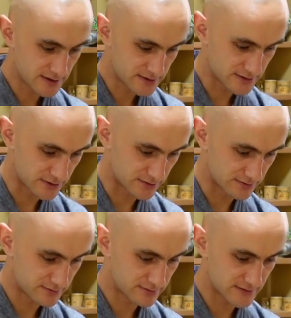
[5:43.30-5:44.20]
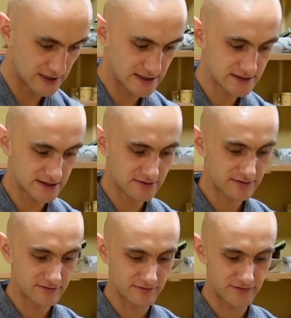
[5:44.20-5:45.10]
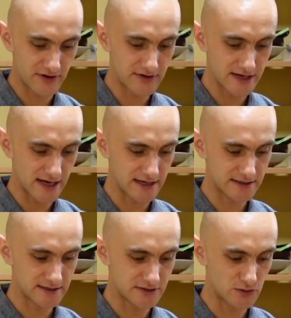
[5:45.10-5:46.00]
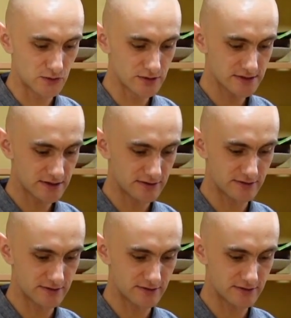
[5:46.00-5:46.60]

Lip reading: So these are very handy tools.